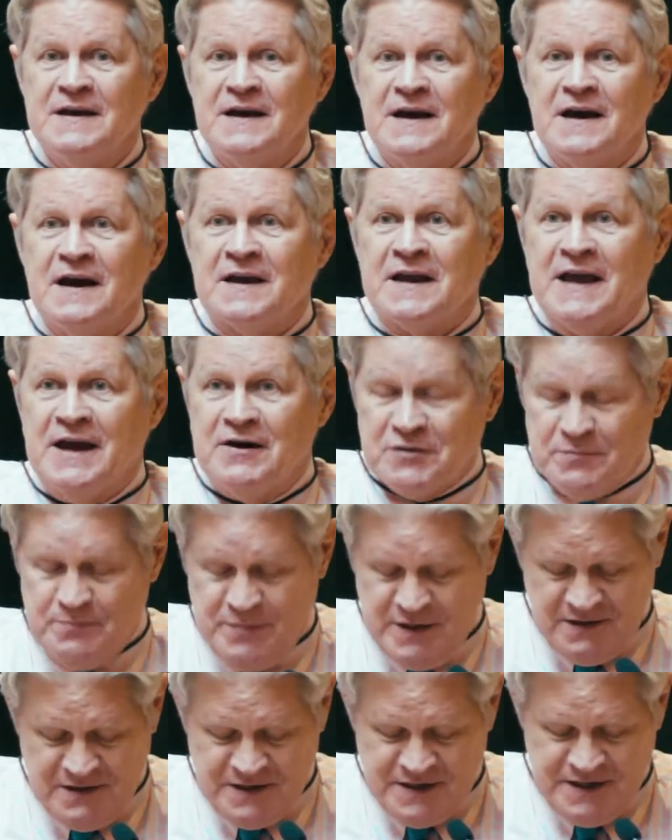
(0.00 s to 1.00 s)

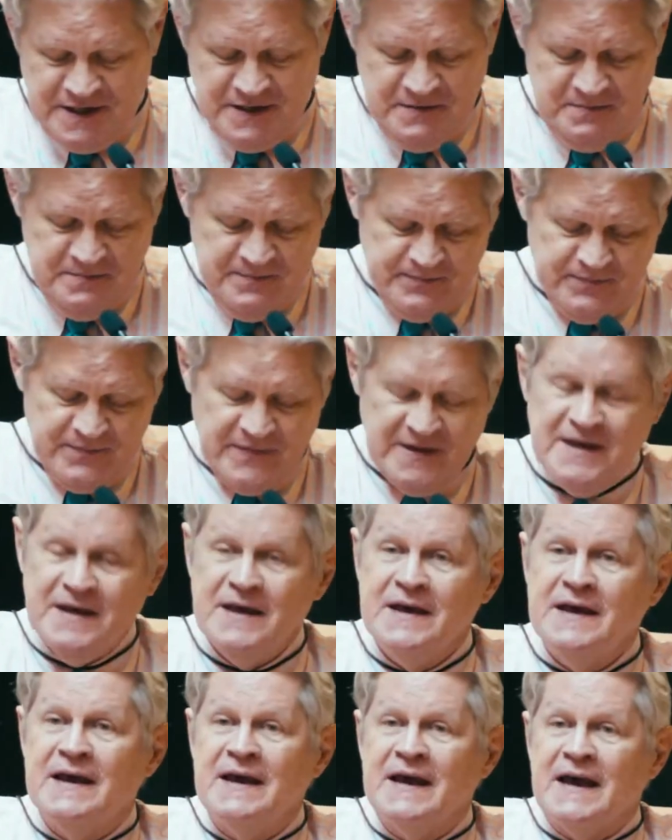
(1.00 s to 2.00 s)
accountability, and
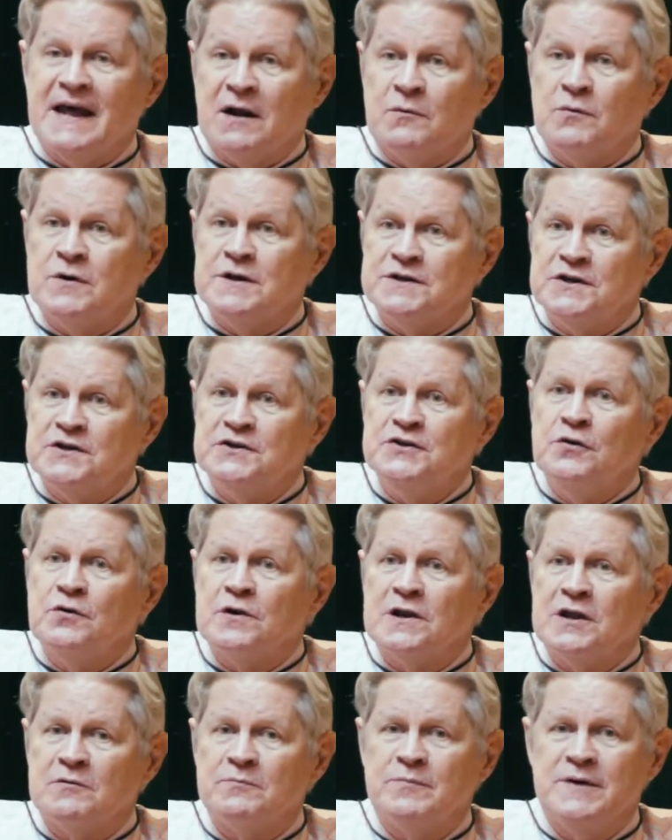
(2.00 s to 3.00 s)
I wanted to do a
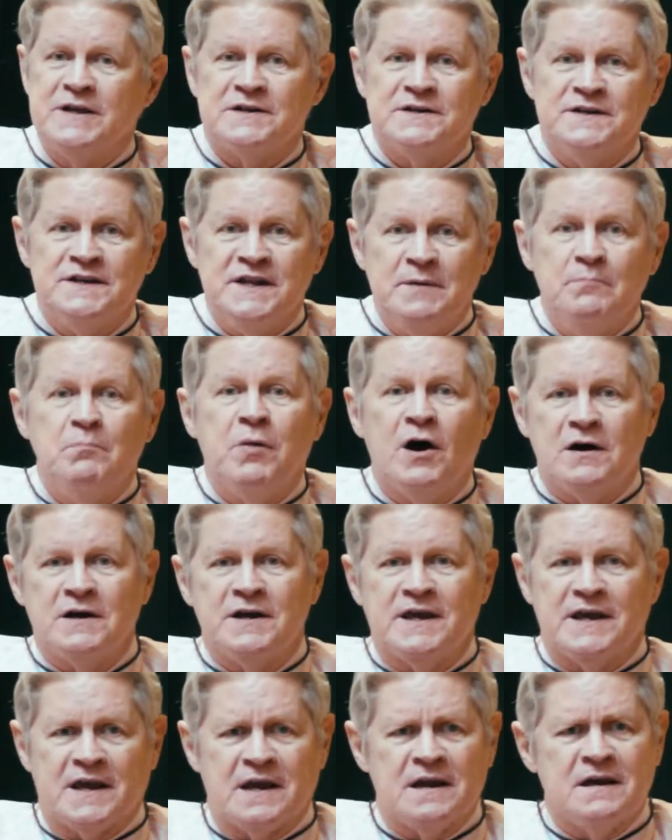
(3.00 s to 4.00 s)
little bit of
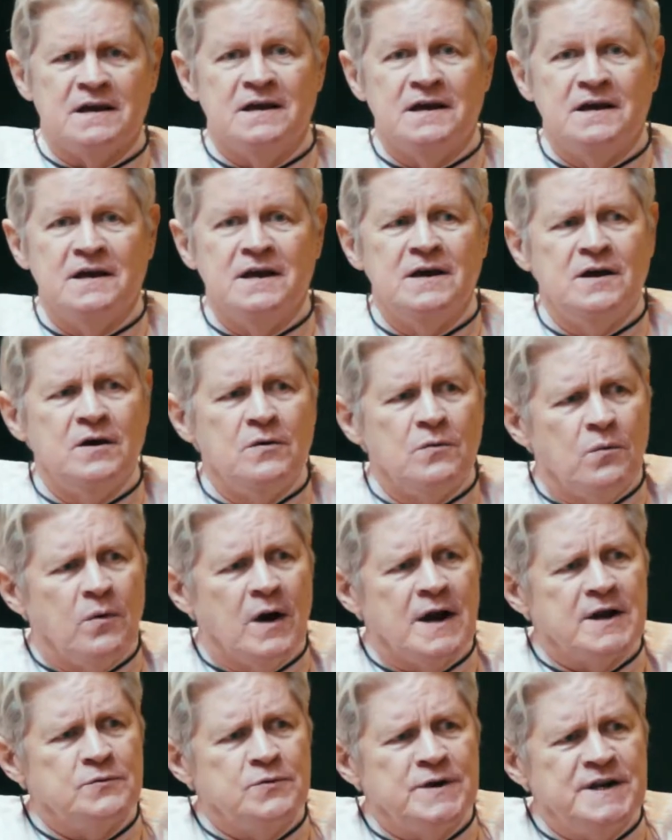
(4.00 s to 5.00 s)
debunking.
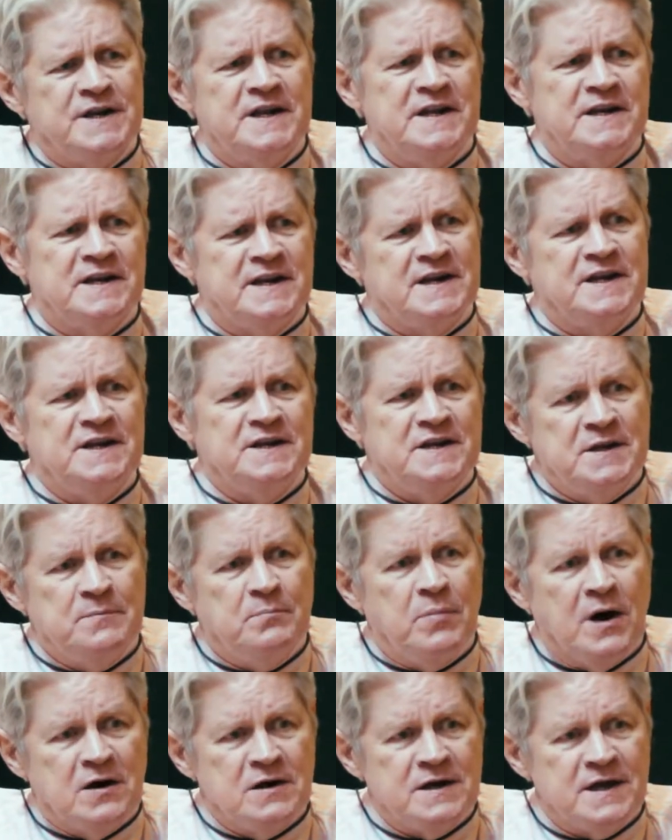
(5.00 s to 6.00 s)
Why do we need any
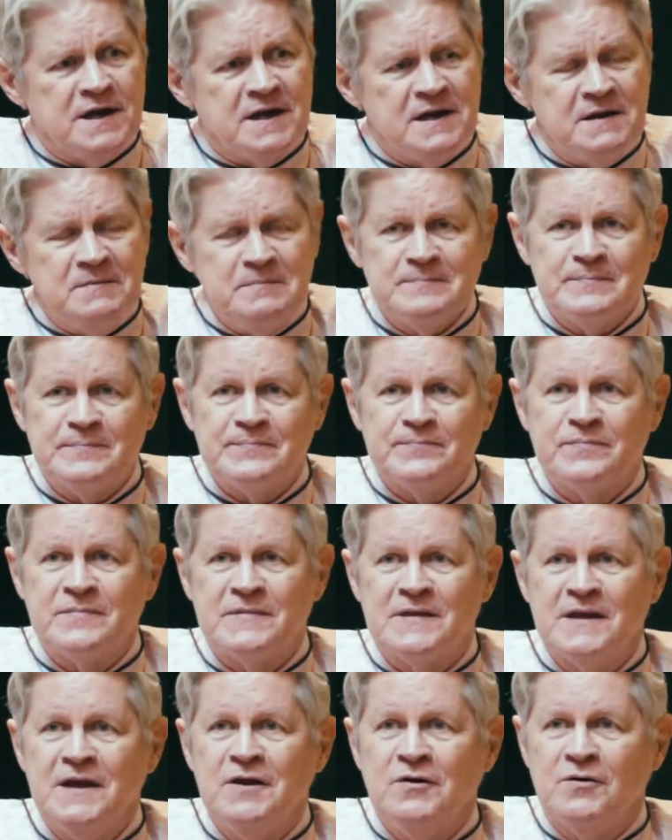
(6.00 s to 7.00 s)
debunking?
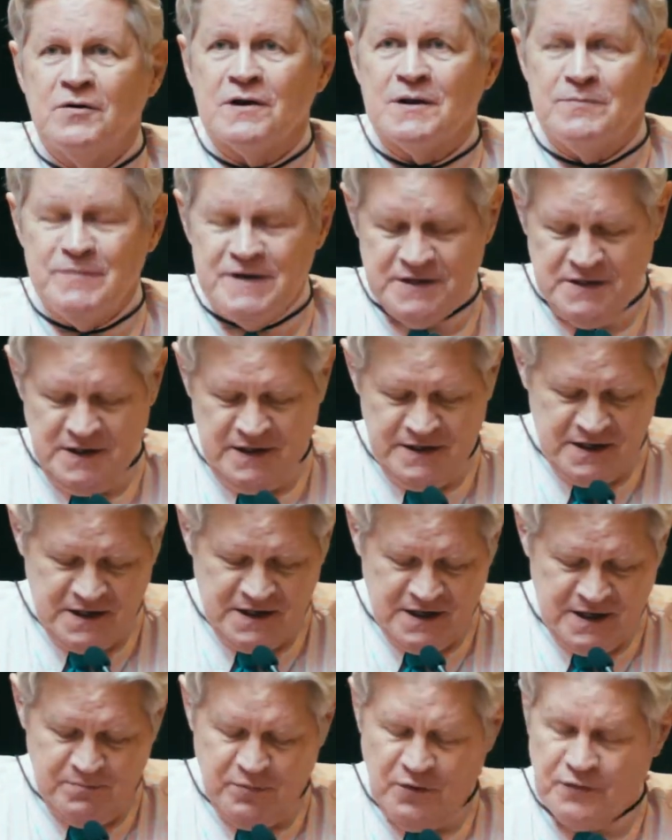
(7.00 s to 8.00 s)
Let me tell you a
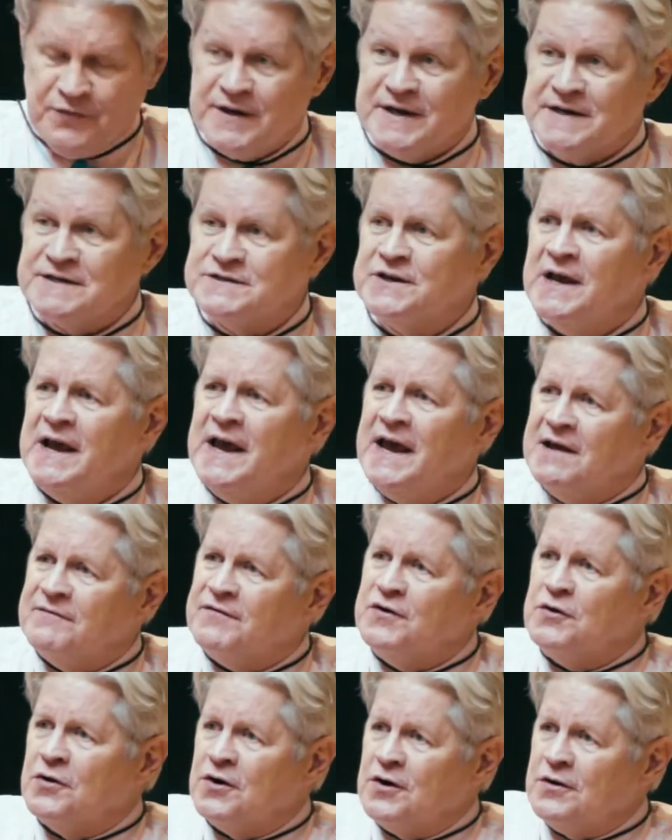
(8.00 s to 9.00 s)
couple things. Have
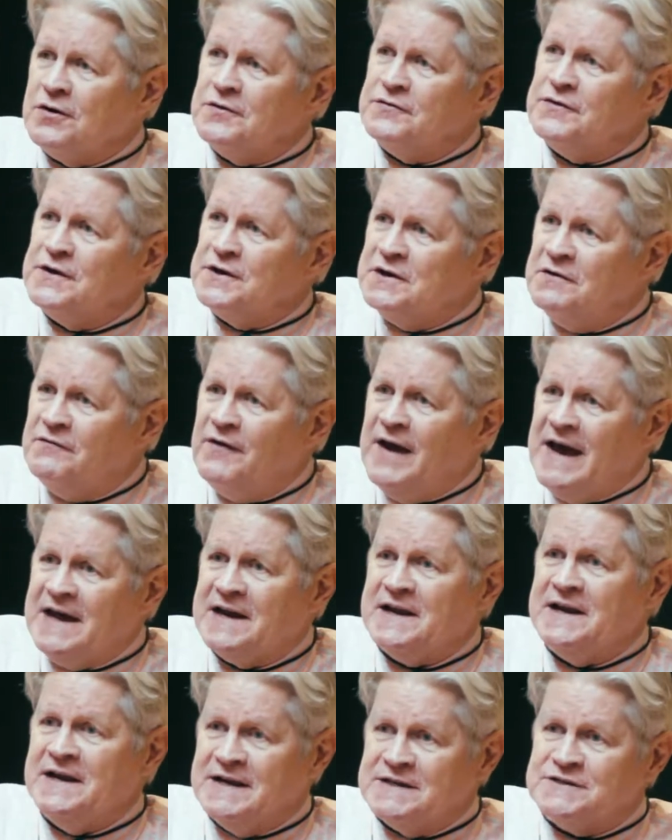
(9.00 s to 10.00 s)
you heard that
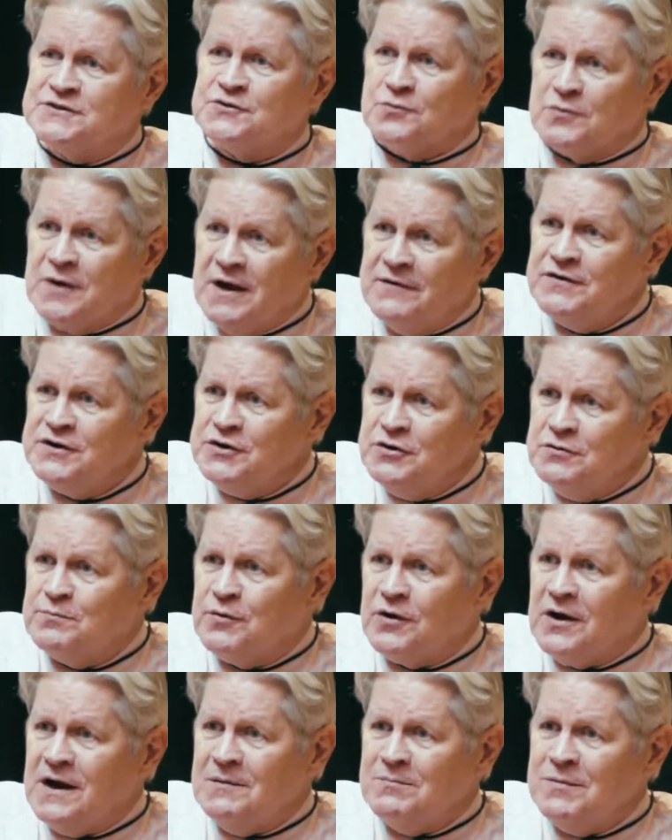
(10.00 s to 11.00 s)
Nevada has a revenue
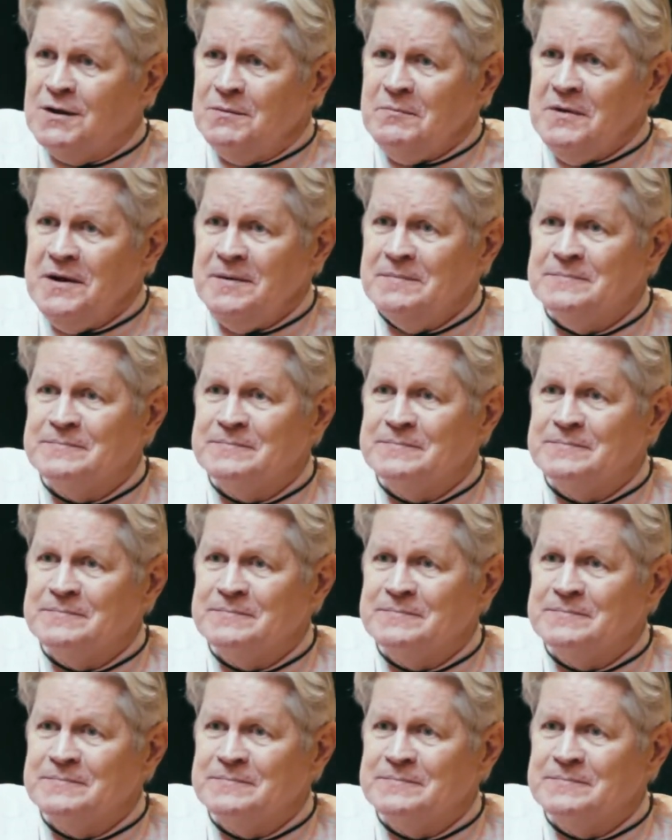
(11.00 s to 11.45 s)
problem?